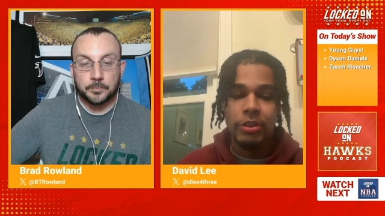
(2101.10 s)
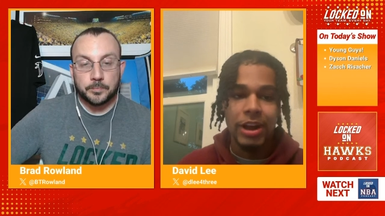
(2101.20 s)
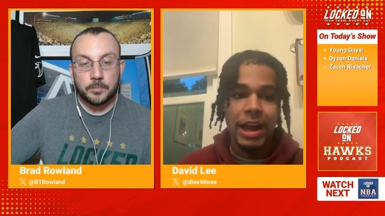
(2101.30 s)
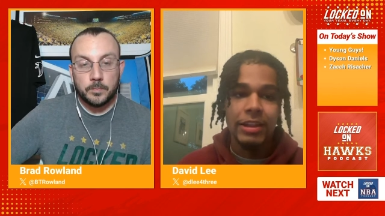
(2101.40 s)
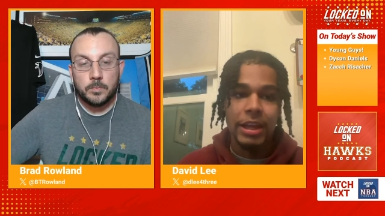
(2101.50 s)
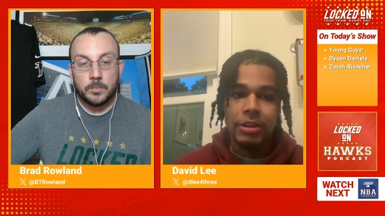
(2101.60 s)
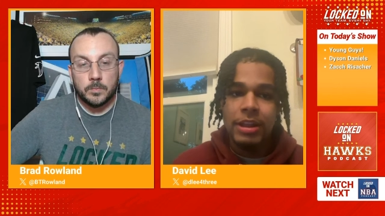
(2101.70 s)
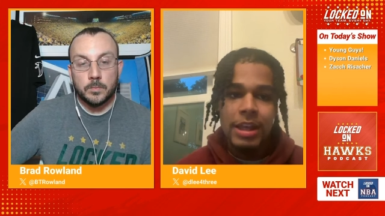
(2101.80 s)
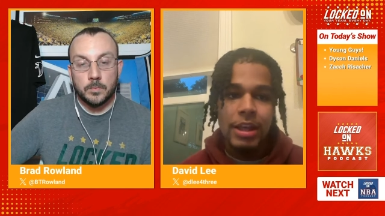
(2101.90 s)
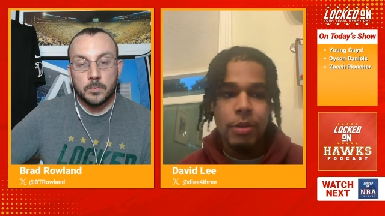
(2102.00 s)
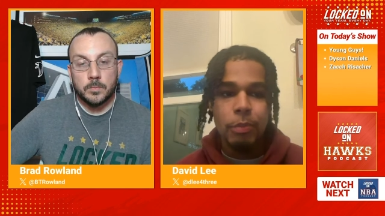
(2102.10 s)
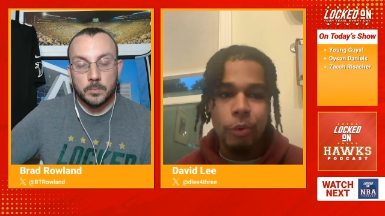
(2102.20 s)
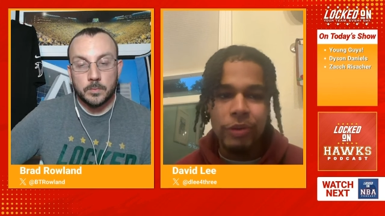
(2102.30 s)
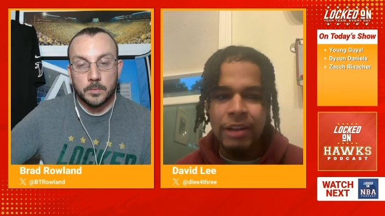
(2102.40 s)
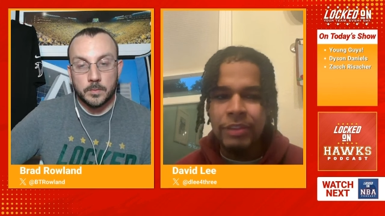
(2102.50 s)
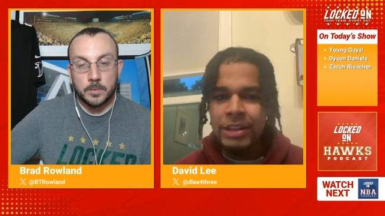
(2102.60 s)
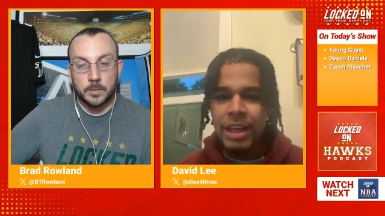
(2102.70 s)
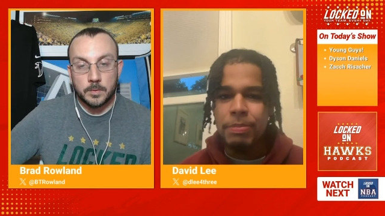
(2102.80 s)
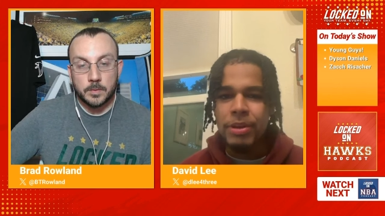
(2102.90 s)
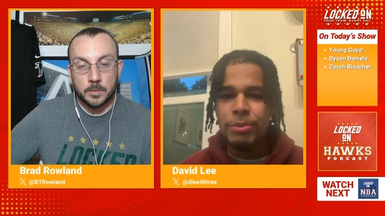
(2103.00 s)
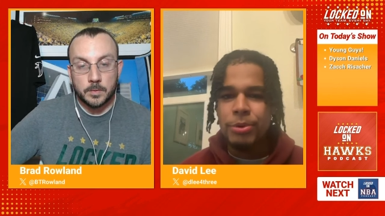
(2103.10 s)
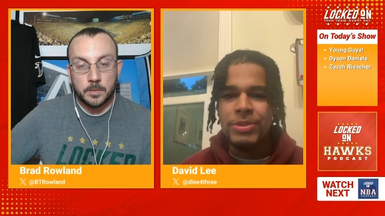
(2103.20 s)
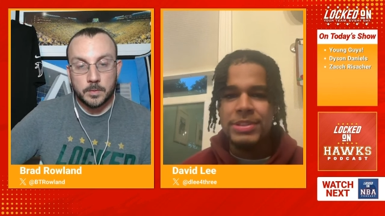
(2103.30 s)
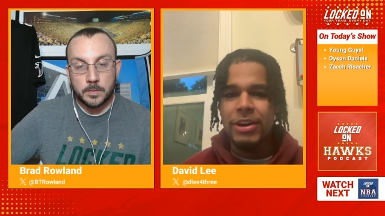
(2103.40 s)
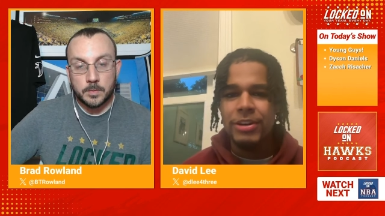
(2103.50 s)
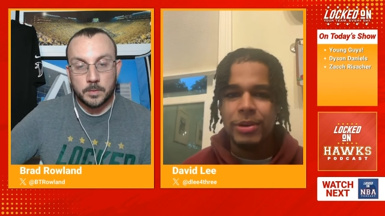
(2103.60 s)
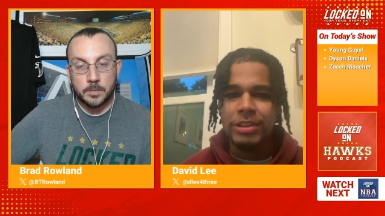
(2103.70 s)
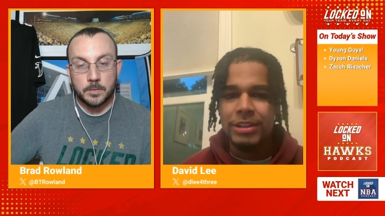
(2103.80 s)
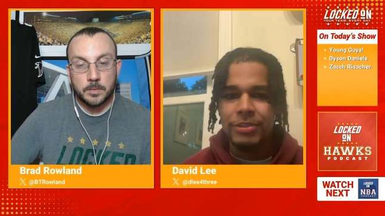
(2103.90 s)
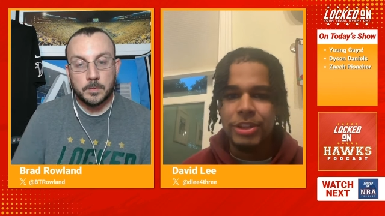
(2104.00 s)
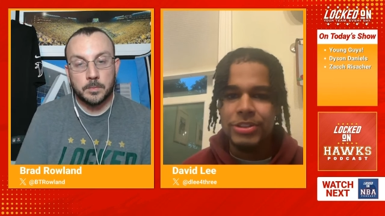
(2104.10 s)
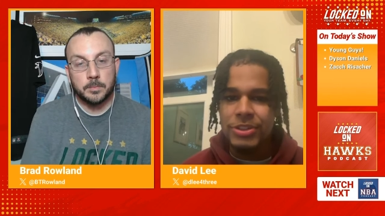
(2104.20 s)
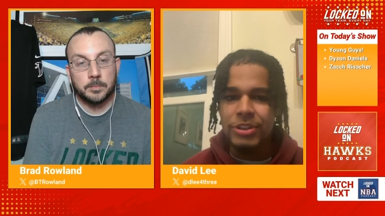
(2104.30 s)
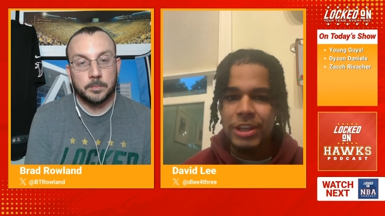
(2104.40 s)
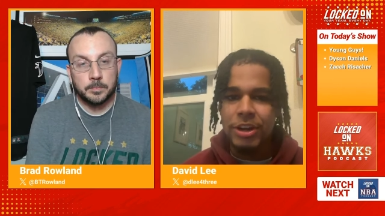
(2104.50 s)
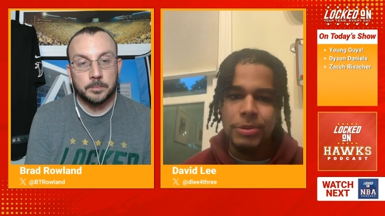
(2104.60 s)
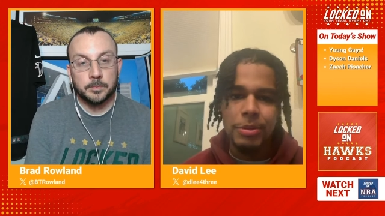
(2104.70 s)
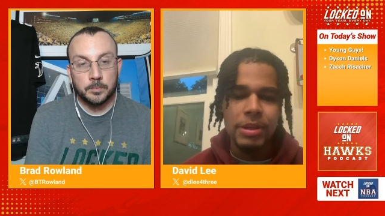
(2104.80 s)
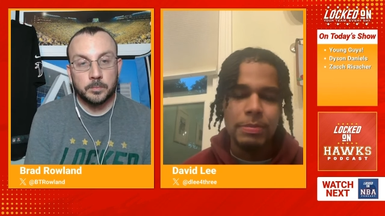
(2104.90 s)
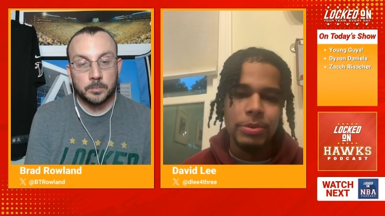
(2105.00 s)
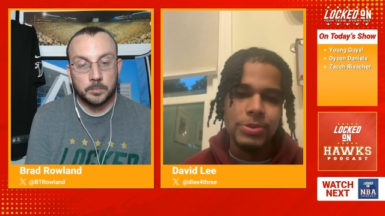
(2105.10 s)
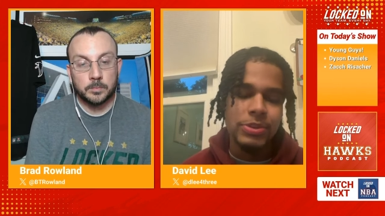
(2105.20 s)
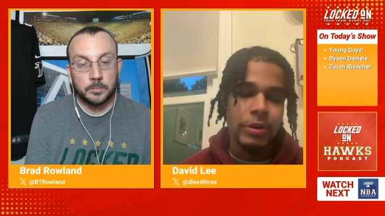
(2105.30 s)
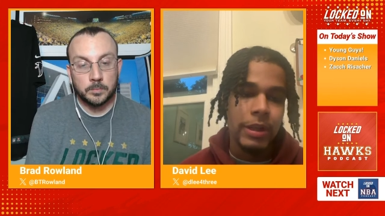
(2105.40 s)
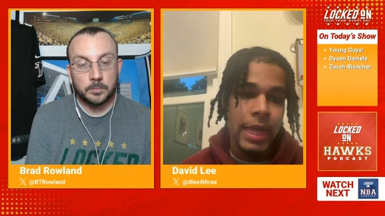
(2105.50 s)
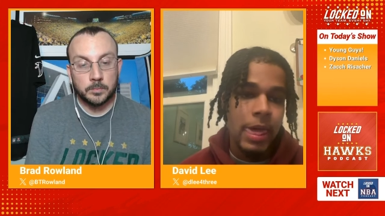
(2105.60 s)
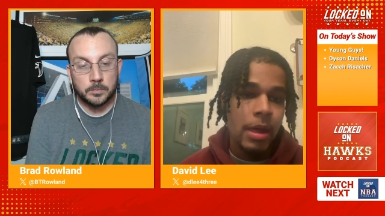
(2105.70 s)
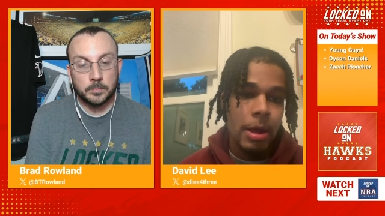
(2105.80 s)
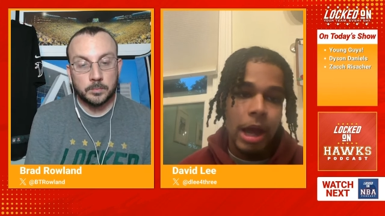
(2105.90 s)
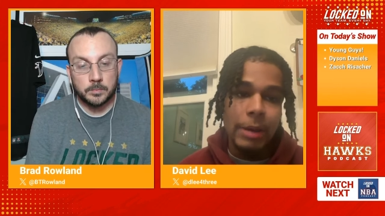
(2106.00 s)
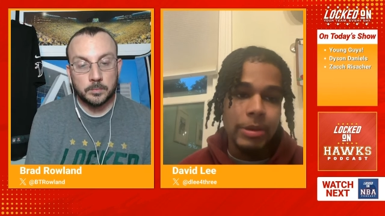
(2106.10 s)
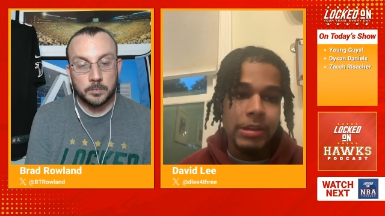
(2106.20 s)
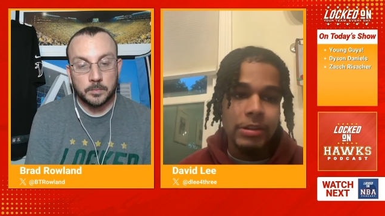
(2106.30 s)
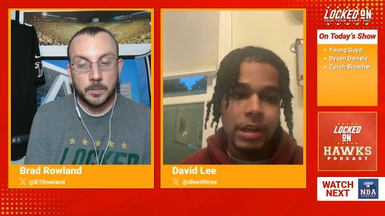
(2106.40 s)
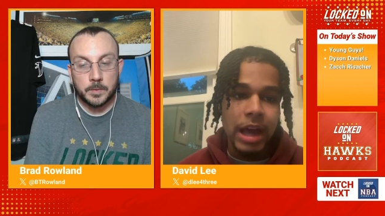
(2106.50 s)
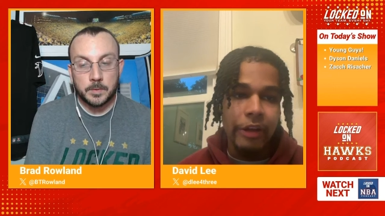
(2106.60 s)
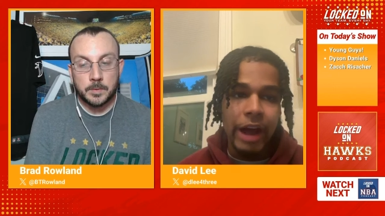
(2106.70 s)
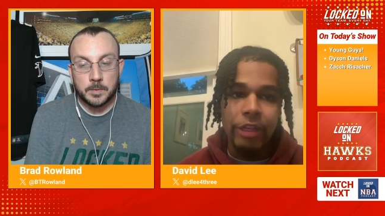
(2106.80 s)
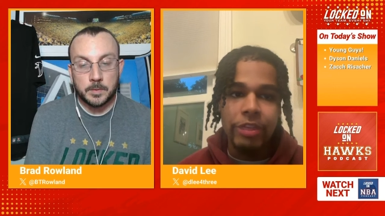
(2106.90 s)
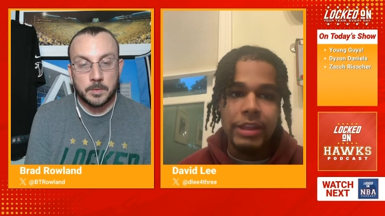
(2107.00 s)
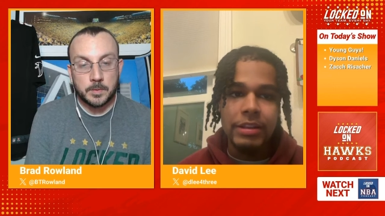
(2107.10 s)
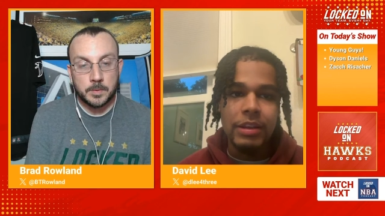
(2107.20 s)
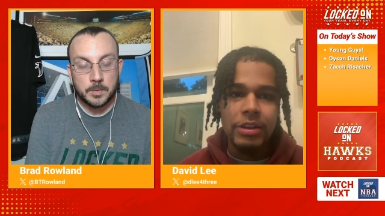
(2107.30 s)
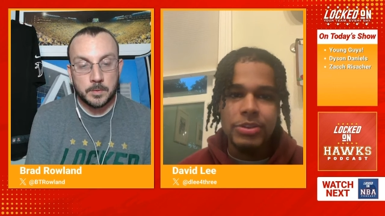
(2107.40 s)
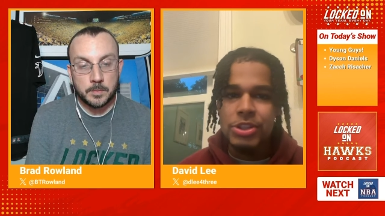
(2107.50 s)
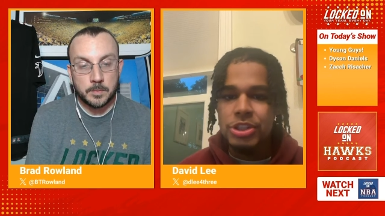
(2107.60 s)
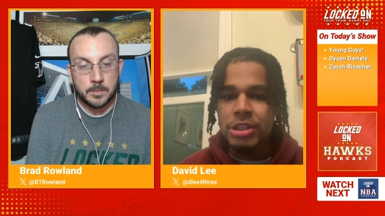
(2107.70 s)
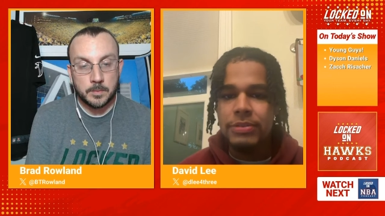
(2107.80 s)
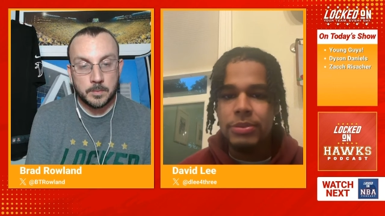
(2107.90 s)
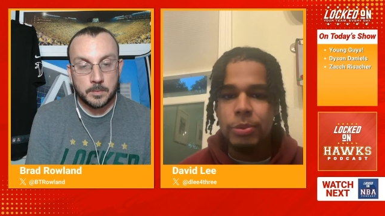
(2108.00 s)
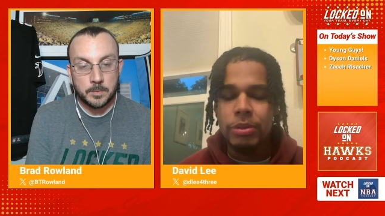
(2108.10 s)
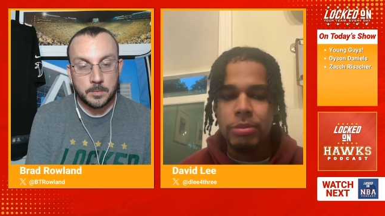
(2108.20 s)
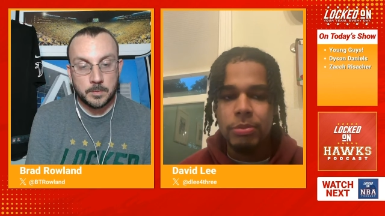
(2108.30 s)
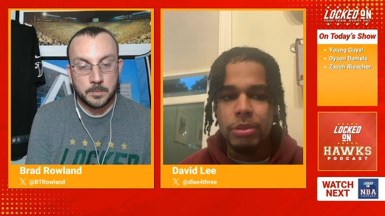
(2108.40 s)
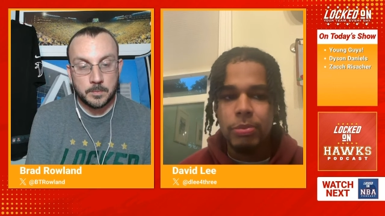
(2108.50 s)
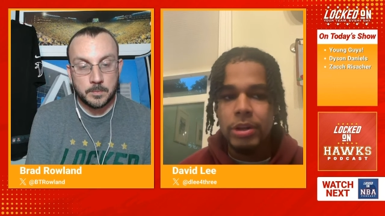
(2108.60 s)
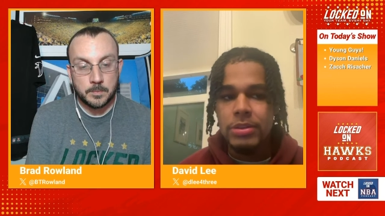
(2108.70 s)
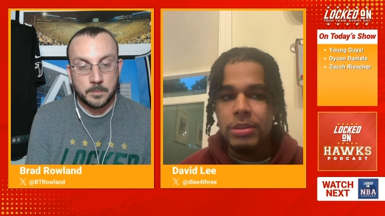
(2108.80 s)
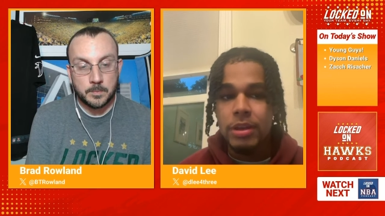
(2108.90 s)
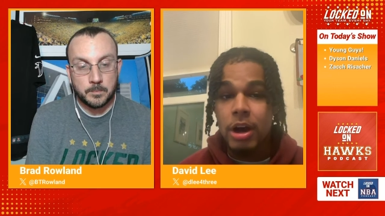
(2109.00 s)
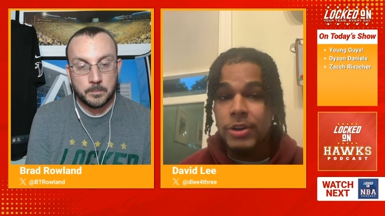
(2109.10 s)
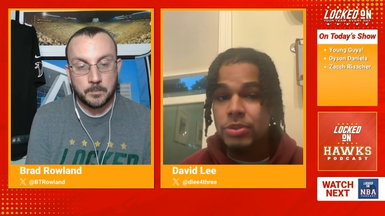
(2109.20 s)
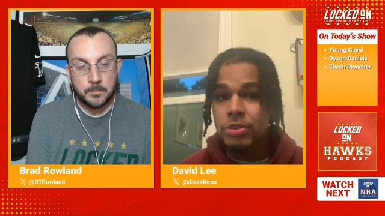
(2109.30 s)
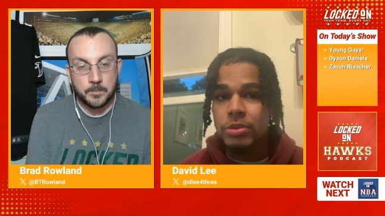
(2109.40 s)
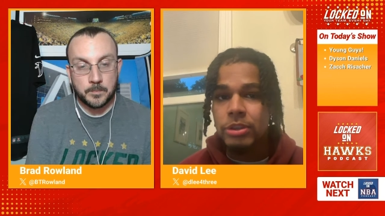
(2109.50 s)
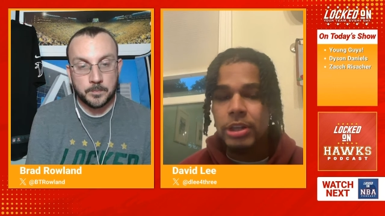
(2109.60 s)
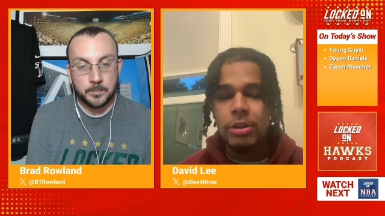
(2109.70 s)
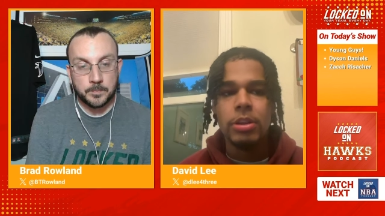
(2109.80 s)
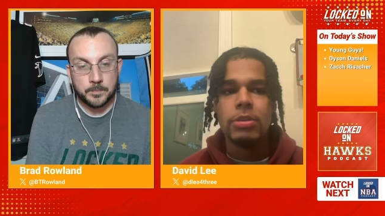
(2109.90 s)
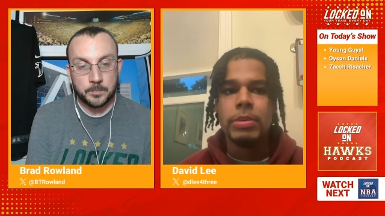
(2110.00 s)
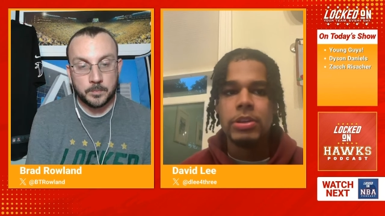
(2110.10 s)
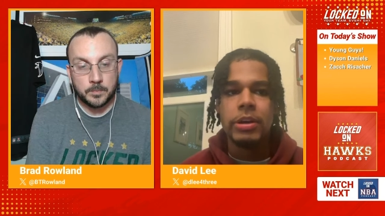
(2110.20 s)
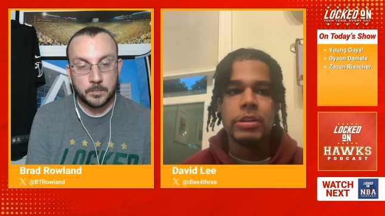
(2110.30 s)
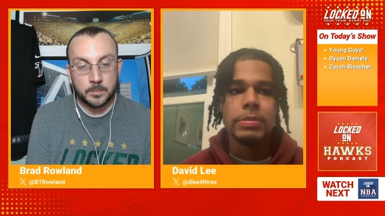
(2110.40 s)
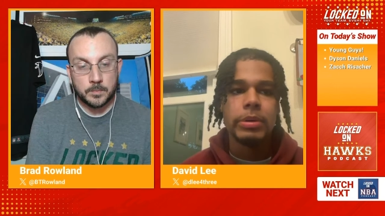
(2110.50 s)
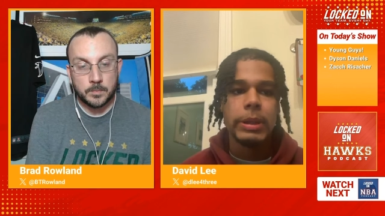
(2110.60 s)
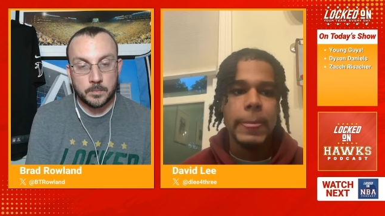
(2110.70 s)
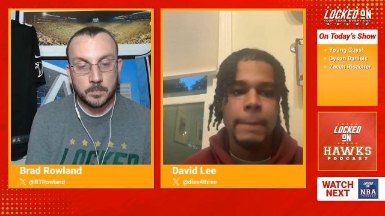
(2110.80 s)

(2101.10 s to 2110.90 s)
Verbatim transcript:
Speaker 1: they're kind of like both have like that pit bull mentality where I think they're really just going to get up into people. So I mean, I, I, think there's a shift with with what the Hawks are doing. They get a little bit younger, but